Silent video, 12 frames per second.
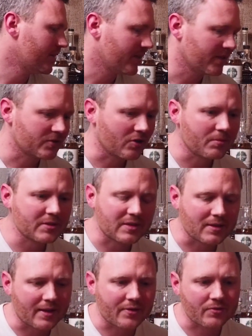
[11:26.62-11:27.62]
It's almost
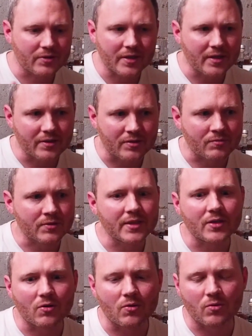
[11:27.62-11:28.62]
leathery. The
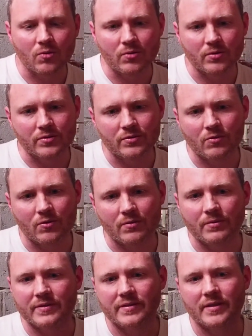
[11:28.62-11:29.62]
really old
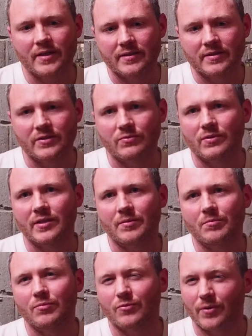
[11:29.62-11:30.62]
corn whiskey has this really
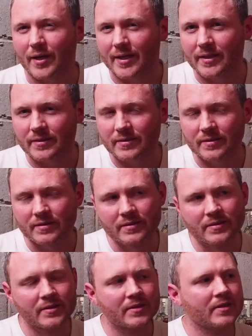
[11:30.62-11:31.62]
bright
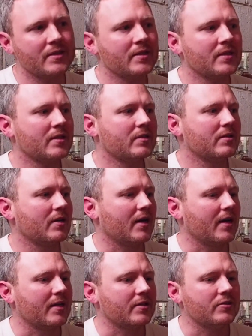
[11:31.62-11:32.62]

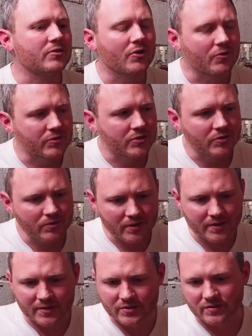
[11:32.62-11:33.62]
note to
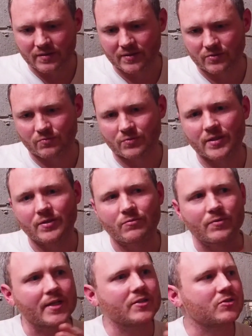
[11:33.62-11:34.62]
it that's really
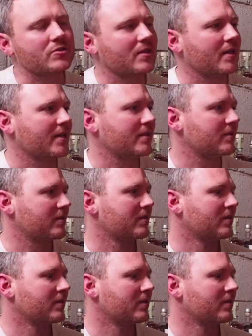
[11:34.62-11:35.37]
rich and